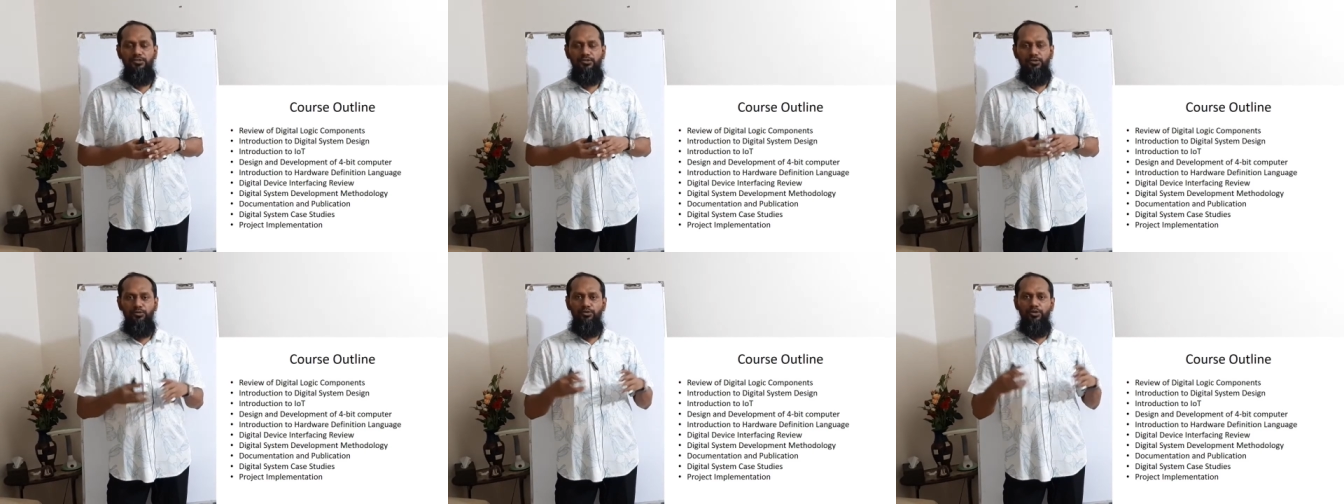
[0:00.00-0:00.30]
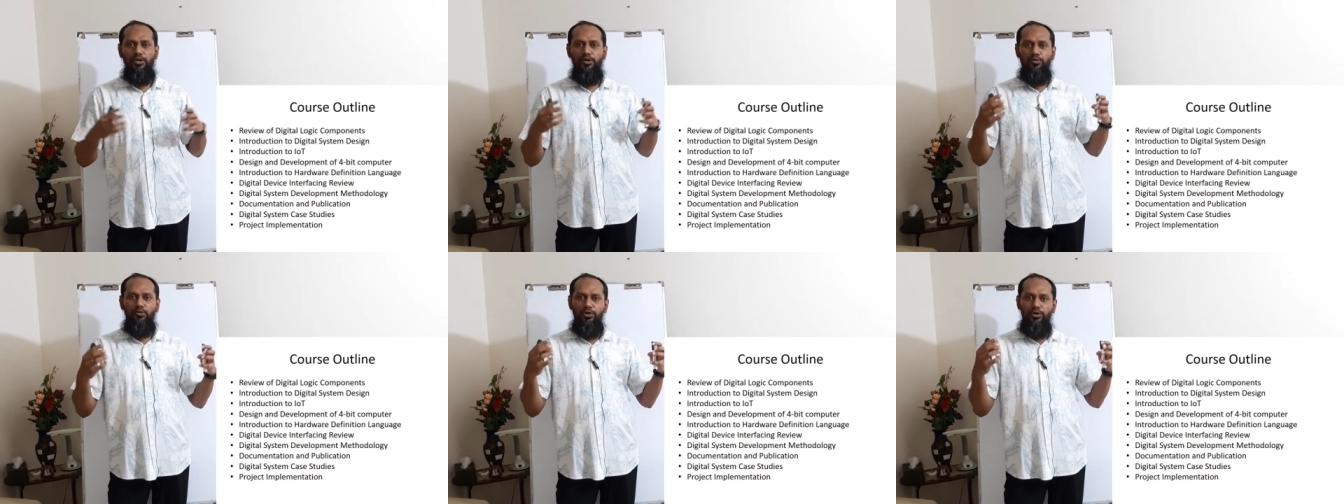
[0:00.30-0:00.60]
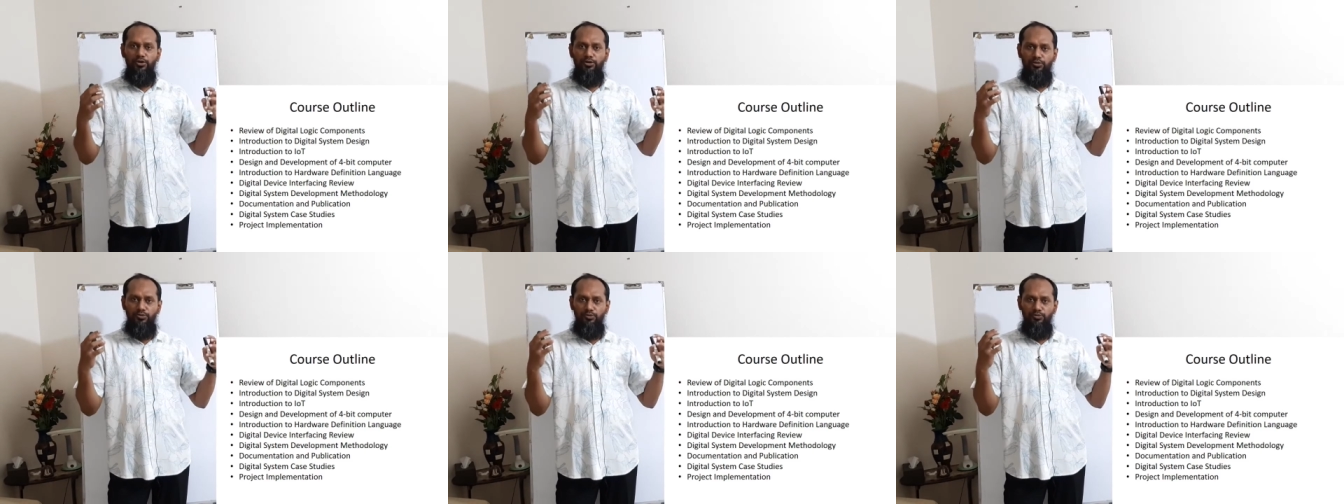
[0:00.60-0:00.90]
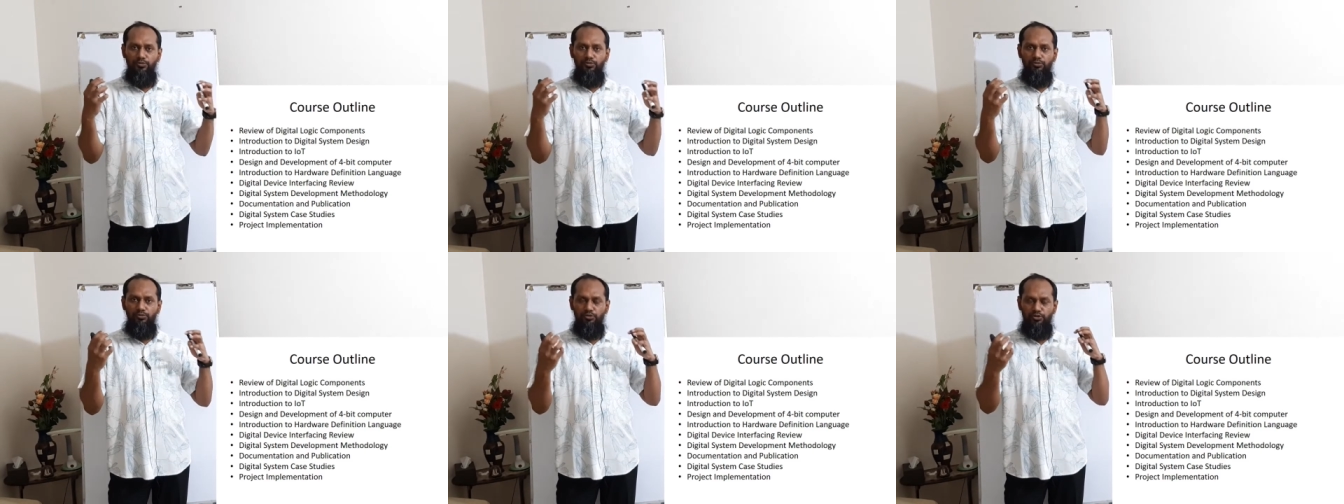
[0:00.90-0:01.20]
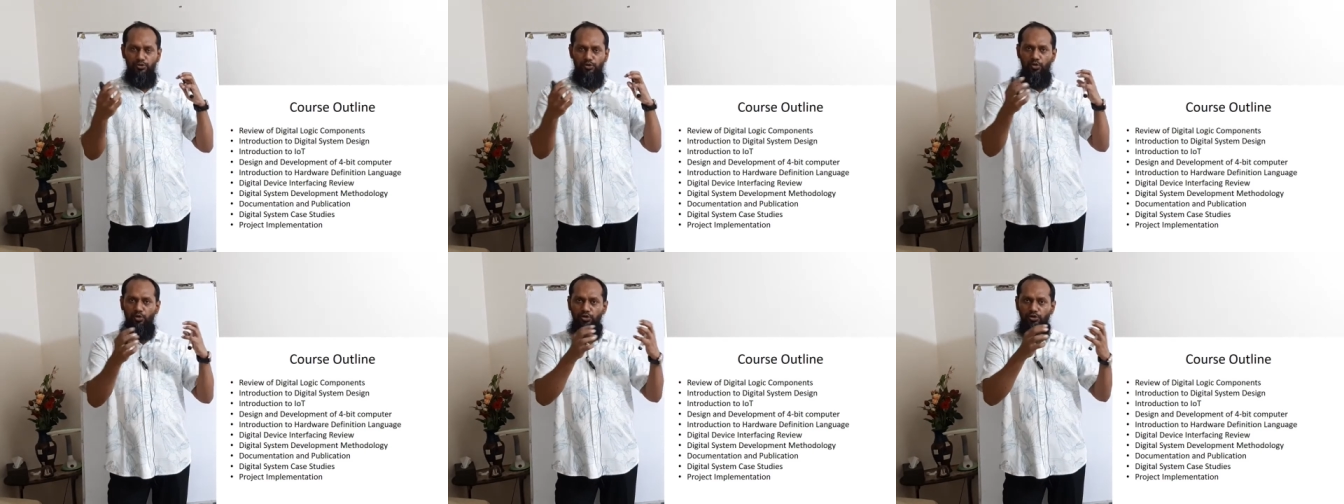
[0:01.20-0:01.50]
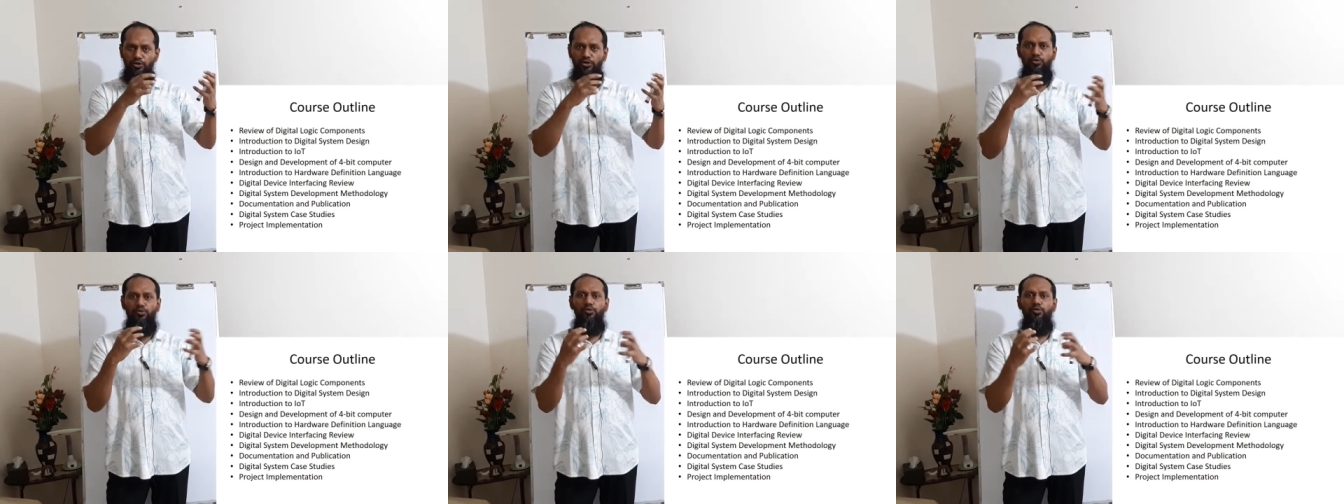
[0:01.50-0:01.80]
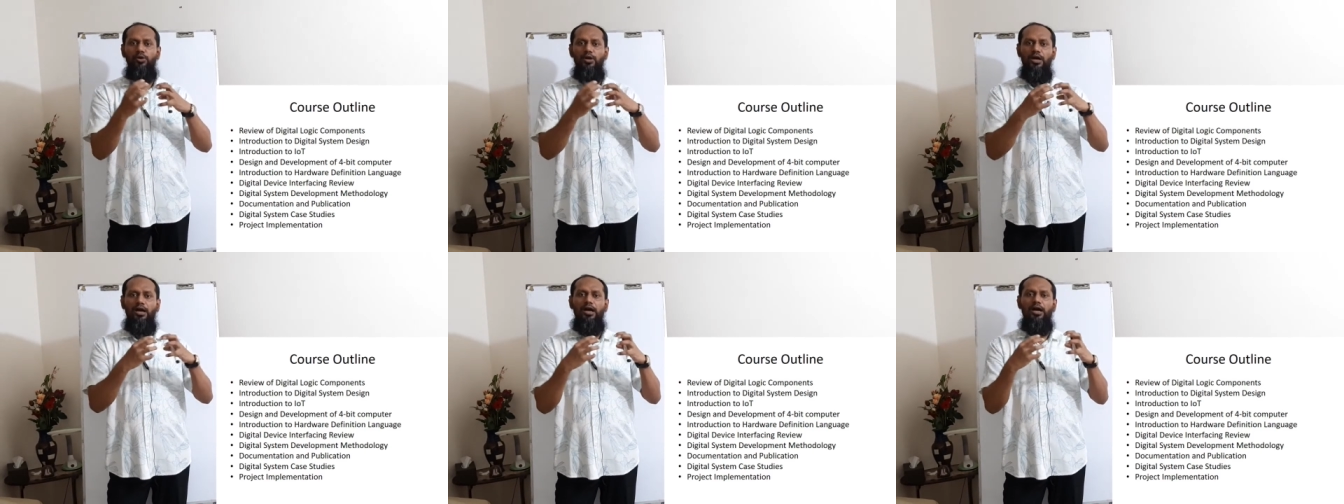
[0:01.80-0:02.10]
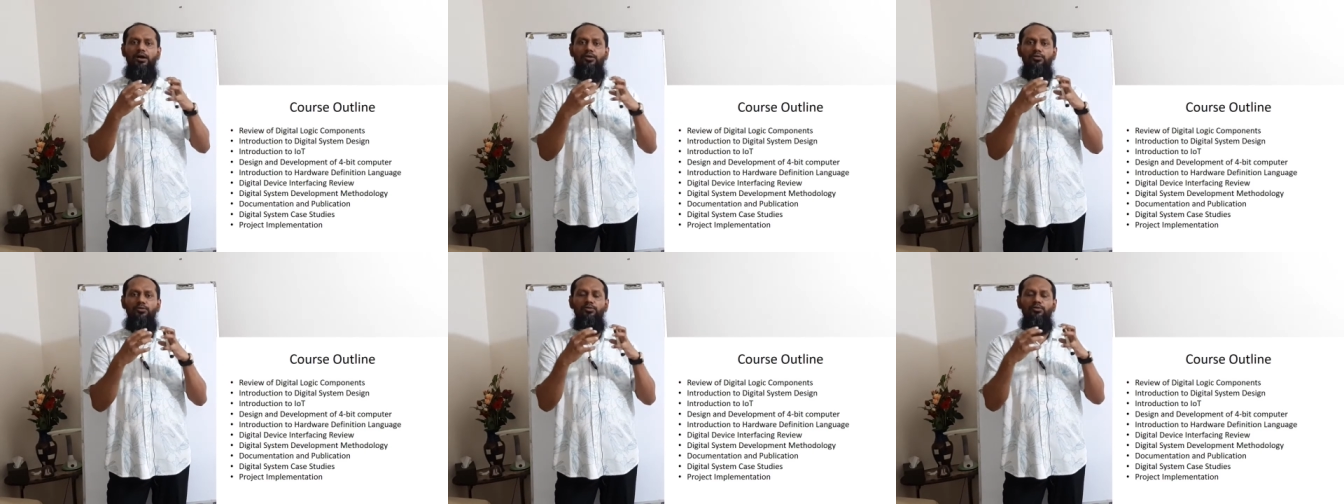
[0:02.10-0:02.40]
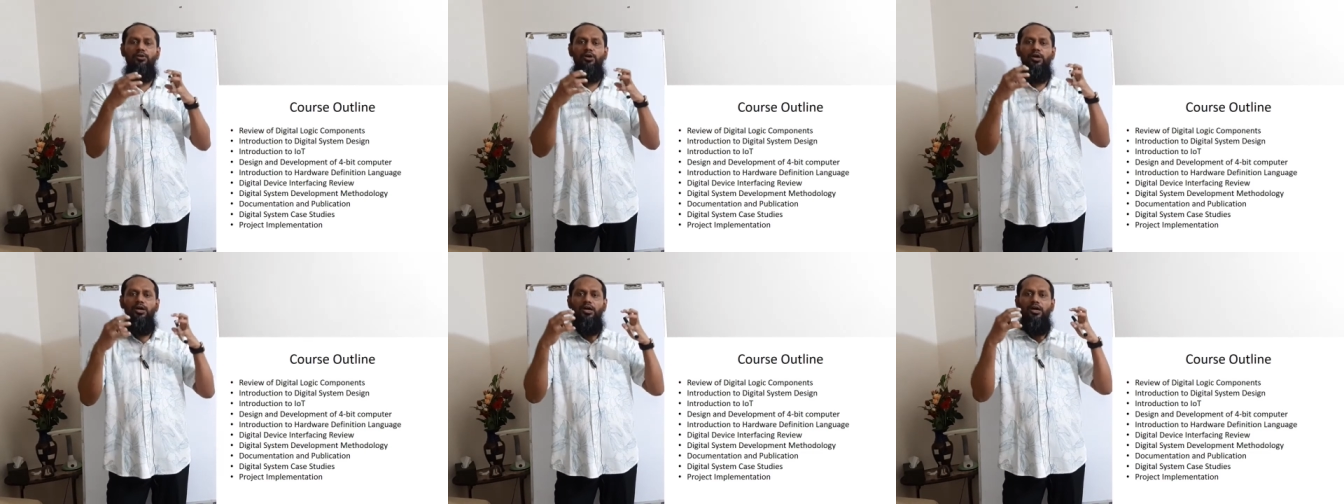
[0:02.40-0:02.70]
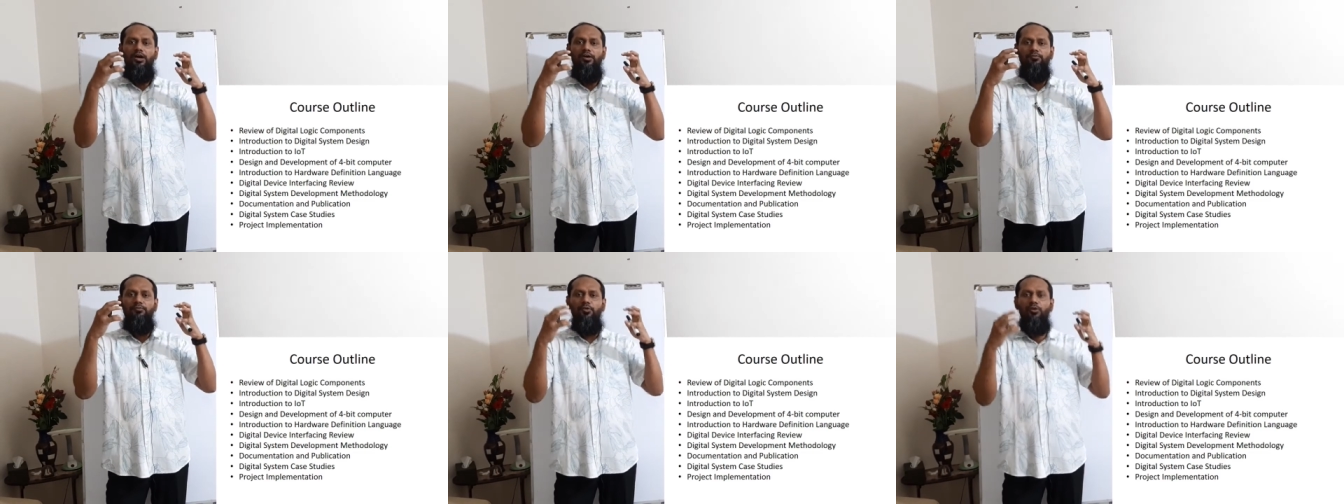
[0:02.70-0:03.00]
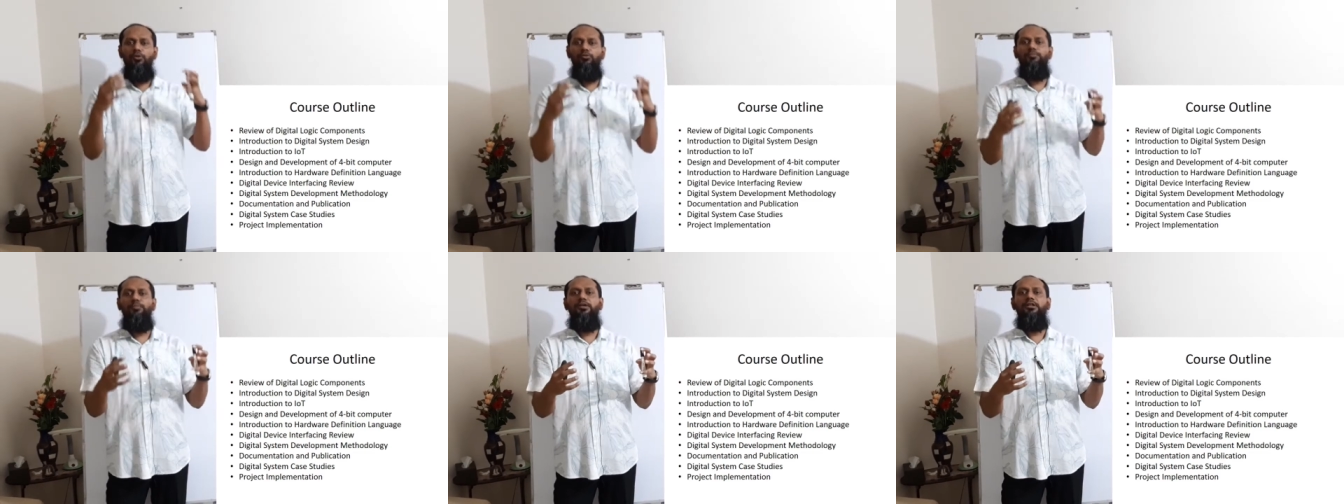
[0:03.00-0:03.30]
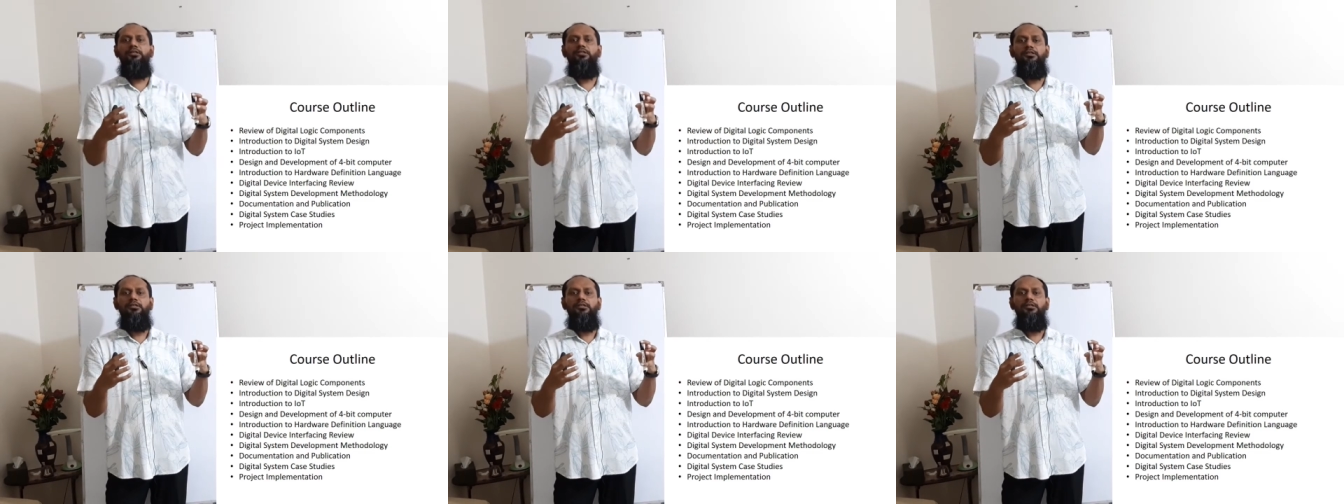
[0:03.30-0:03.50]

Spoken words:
So we are going to show you how 4-bit